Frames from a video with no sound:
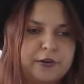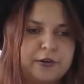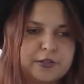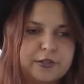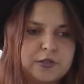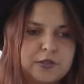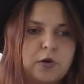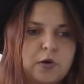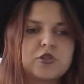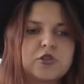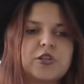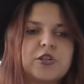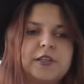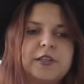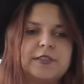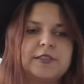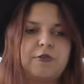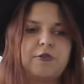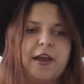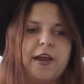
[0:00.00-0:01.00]
Social
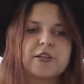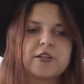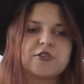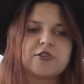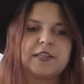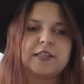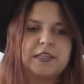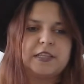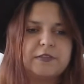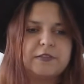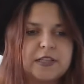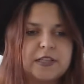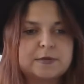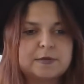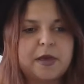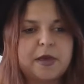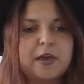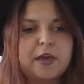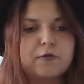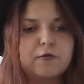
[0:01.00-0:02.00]
interaction activities
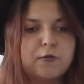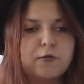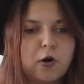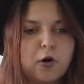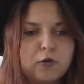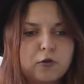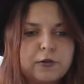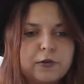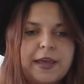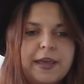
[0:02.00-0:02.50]
may involve